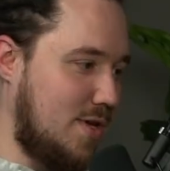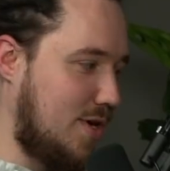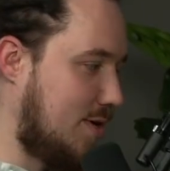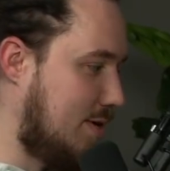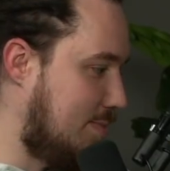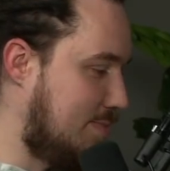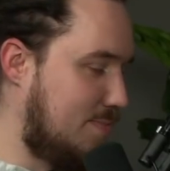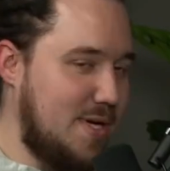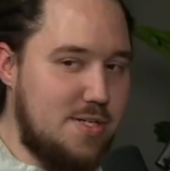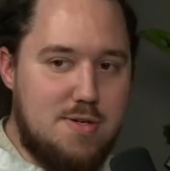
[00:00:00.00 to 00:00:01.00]
On
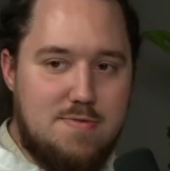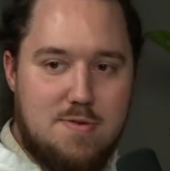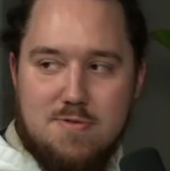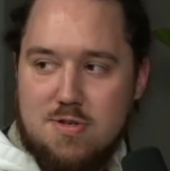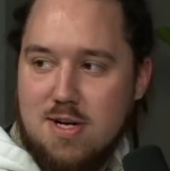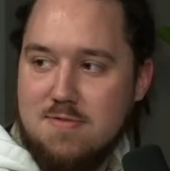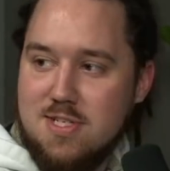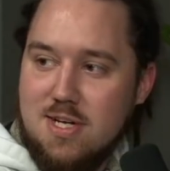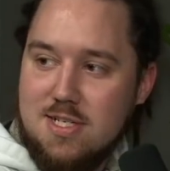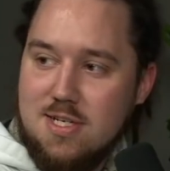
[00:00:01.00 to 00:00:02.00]
best reverb for Travis
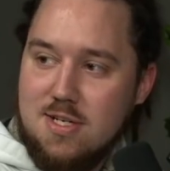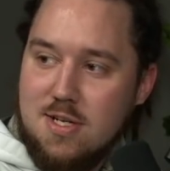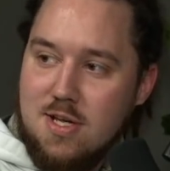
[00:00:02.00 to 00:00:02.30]
Scott sound.